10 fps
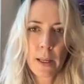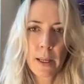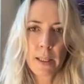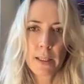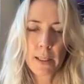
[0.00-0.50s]
I
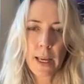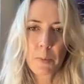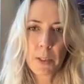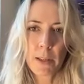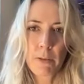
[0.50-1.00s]

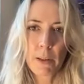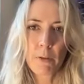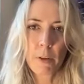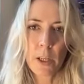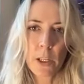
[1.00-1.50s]
understand, but
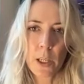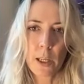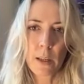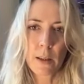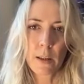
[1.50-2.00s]
definitely
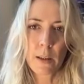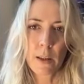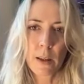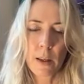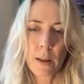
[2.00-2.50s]
reaching.
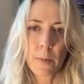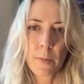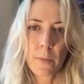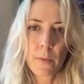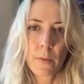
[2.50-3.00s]

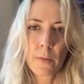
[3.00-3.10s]
I